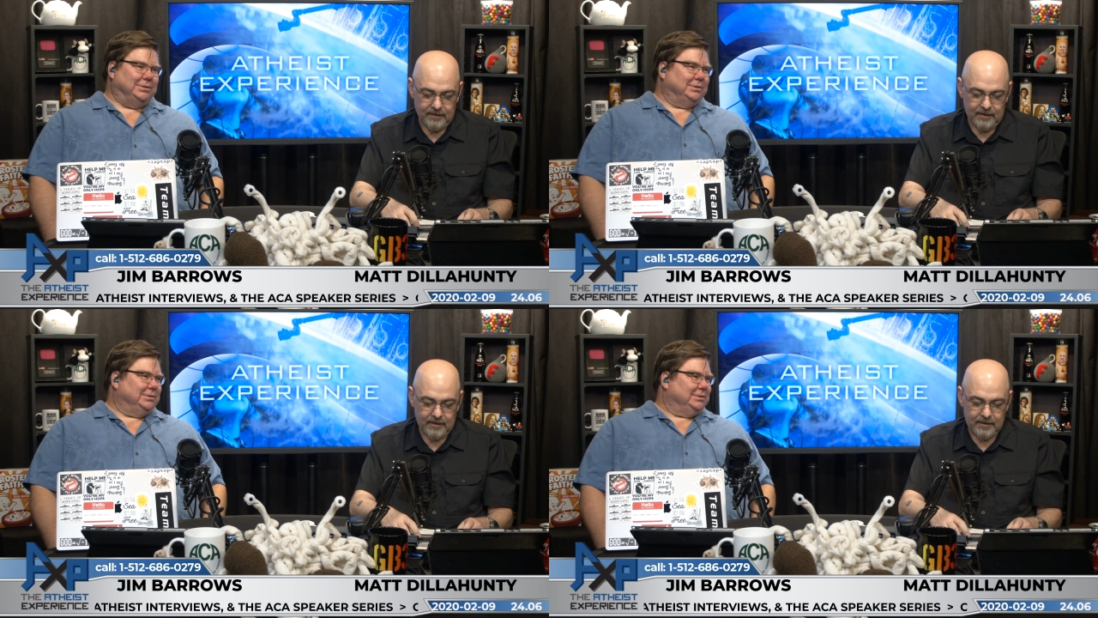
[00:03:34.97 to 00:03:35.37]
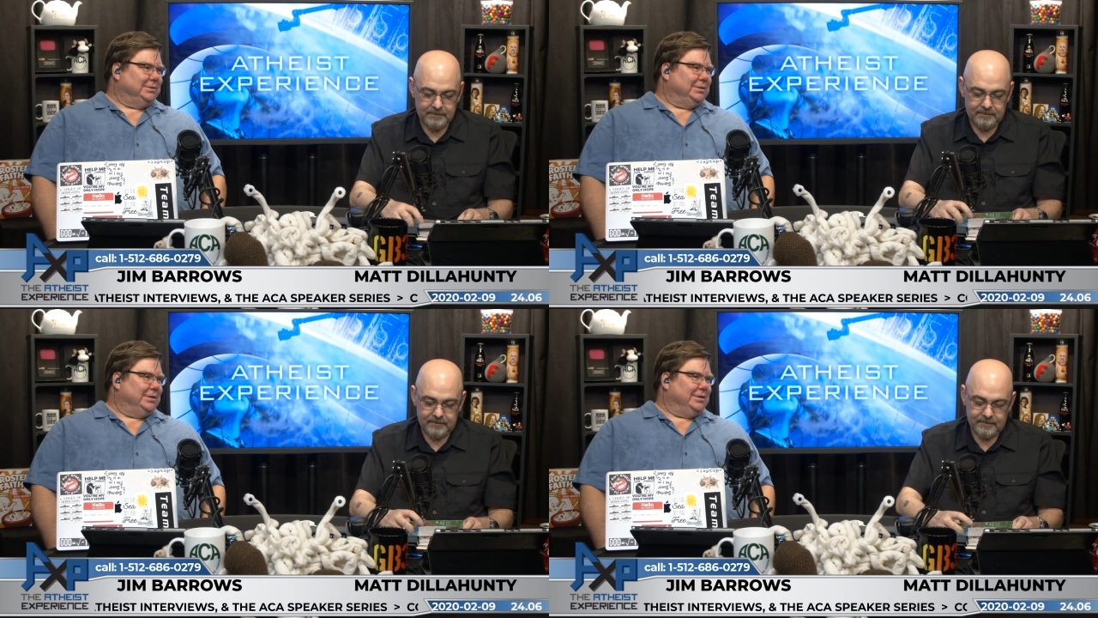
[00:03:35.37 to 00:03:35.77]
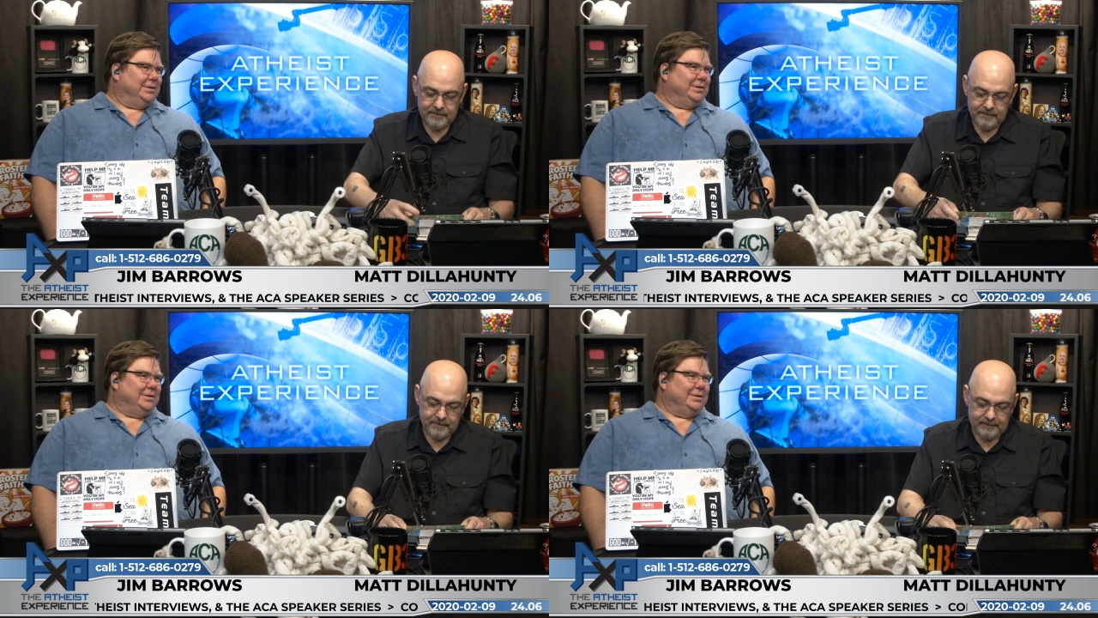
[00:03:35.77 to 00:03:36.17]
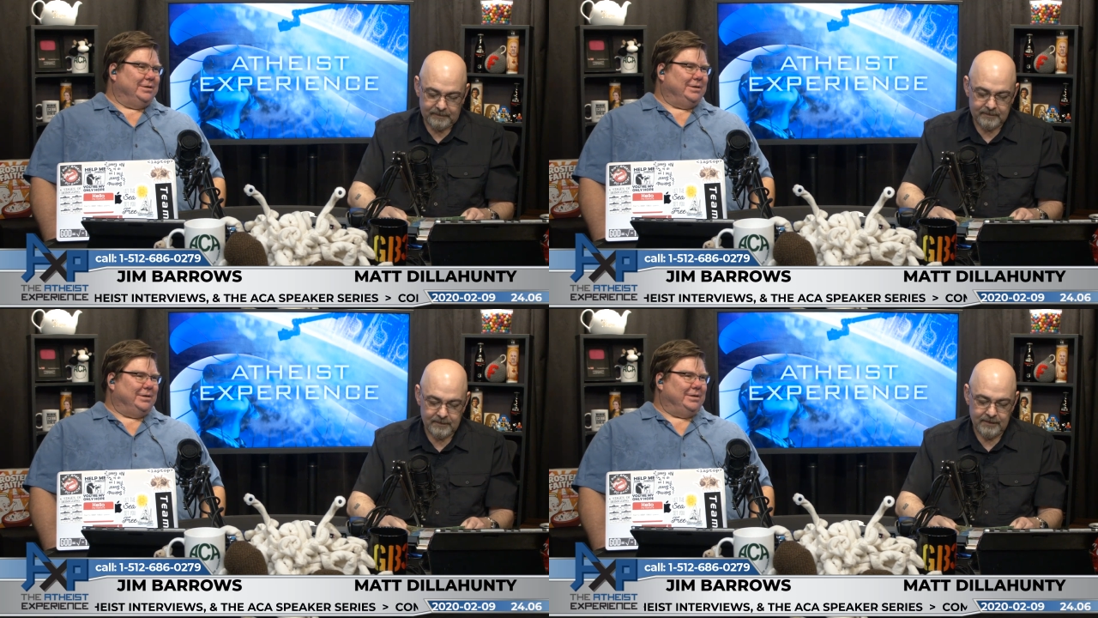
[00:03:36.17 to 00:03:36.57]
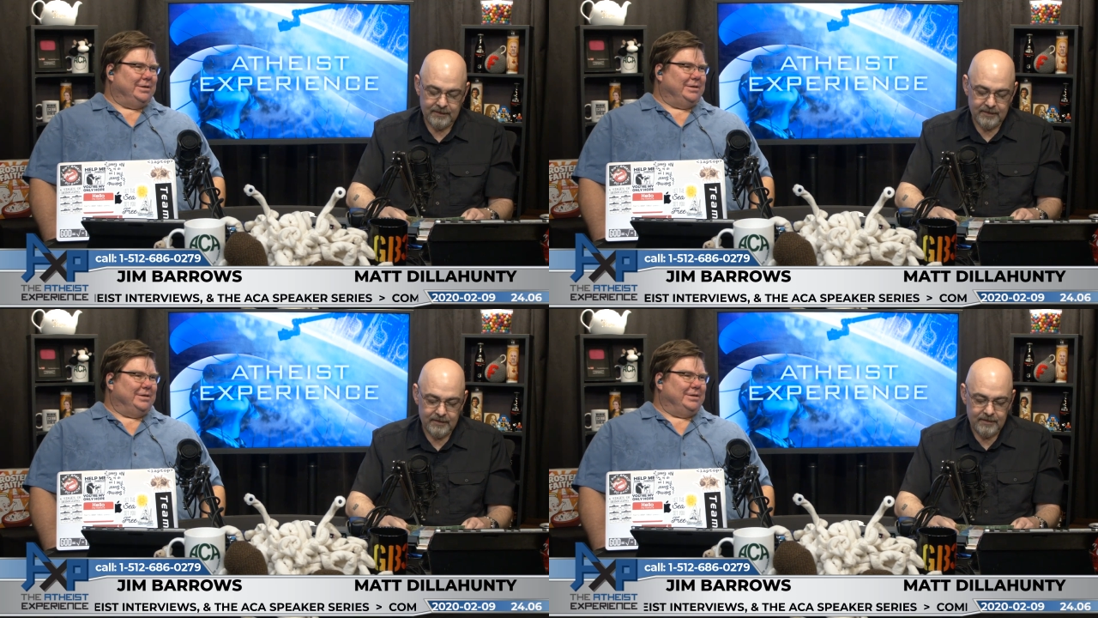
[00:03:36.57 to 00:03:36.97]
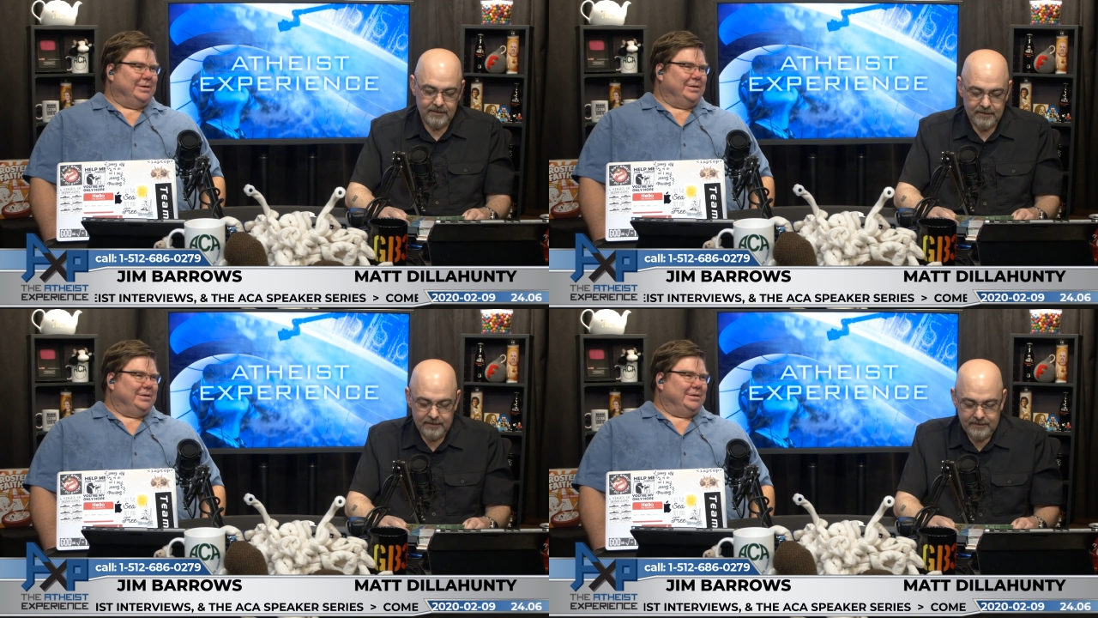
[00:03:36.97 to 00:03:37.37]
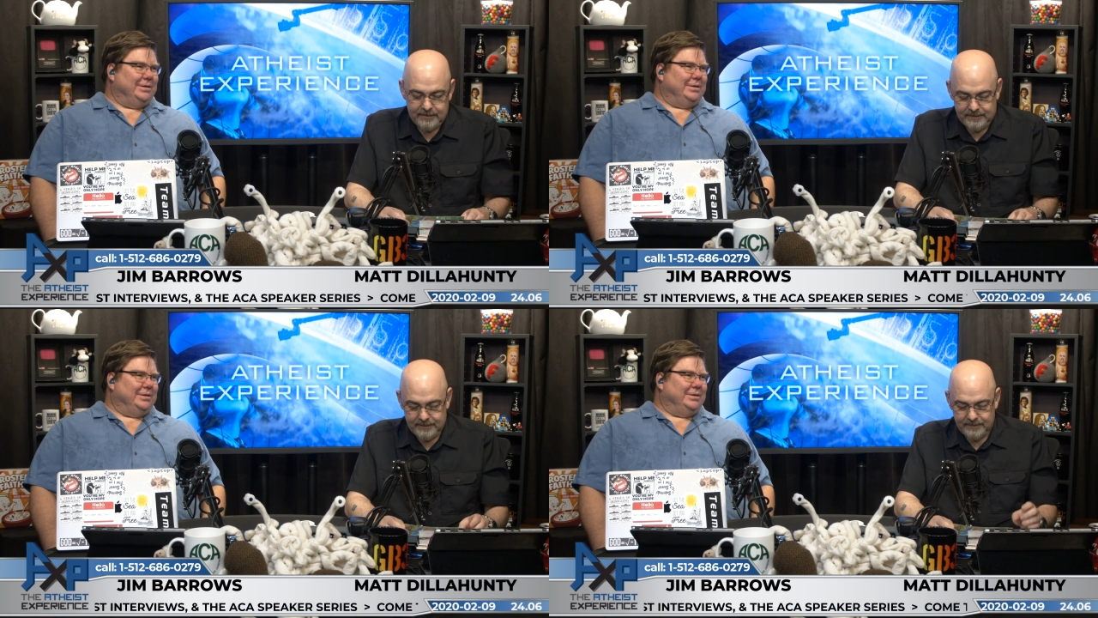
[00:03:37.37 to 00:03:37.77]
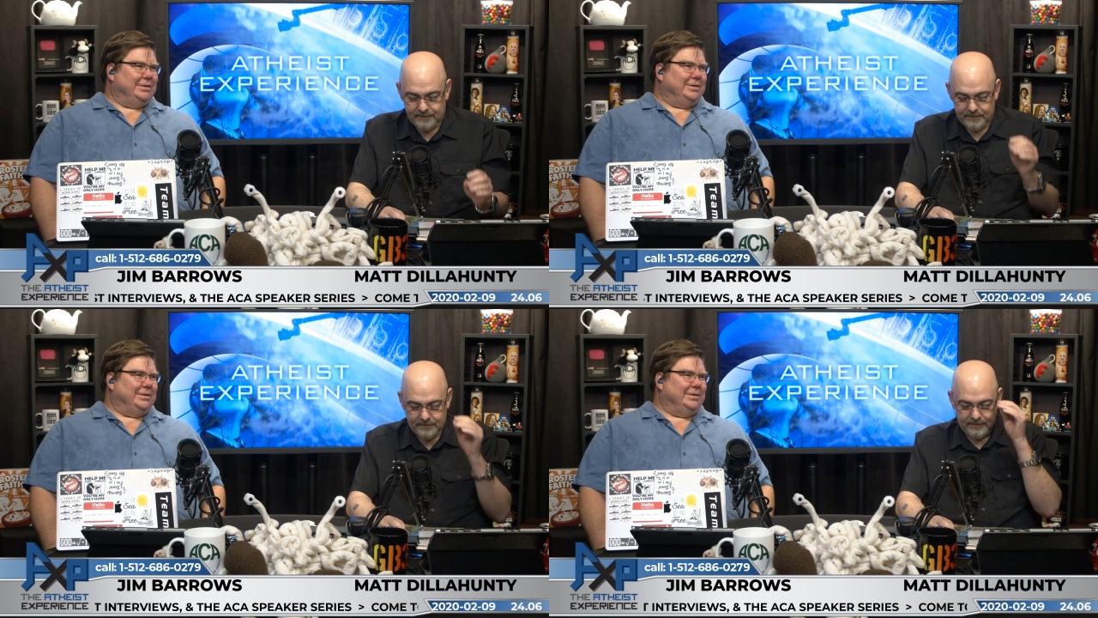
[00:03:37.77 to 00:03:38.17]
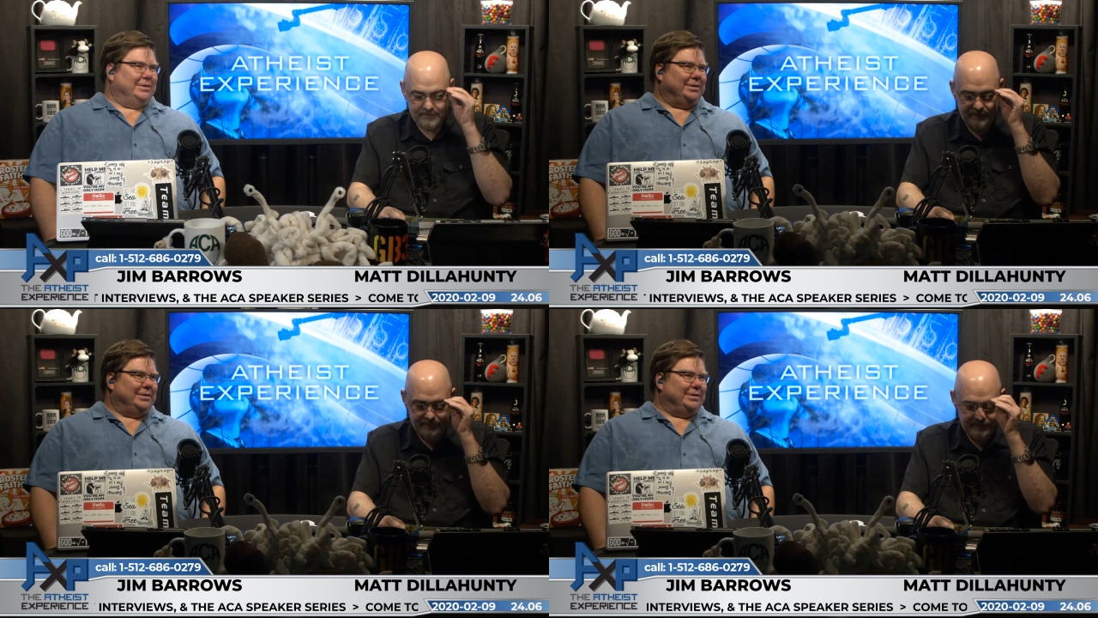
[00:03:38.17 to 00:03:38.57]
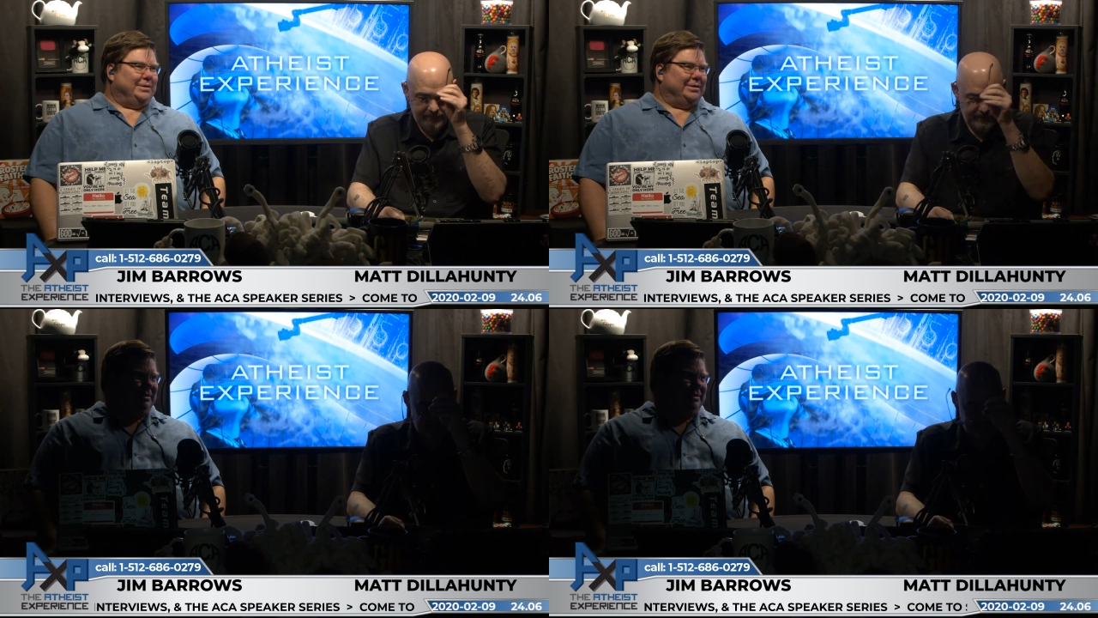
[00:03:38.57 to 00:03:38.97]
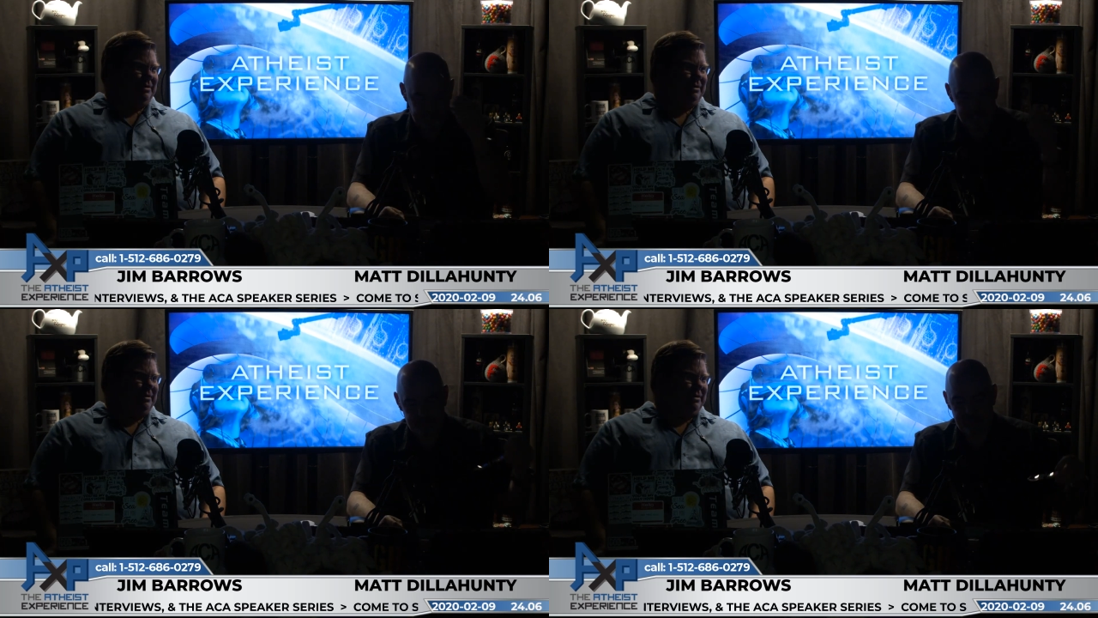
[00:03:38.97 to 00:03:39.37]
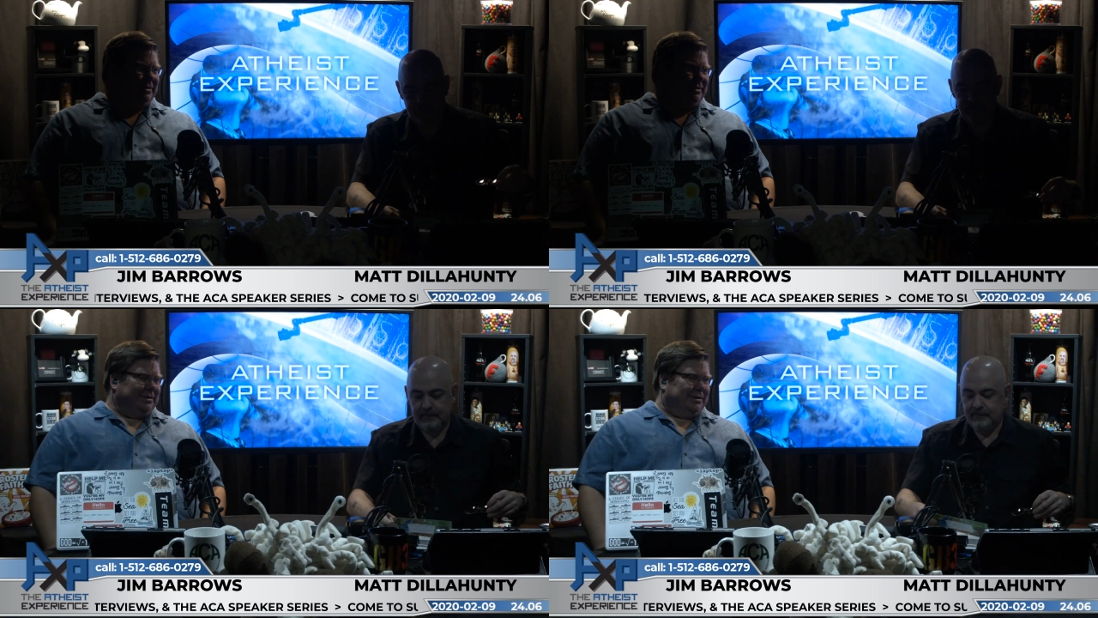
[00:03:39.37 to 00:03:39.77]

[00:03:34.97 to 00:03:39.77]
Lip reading: Nobody speaks.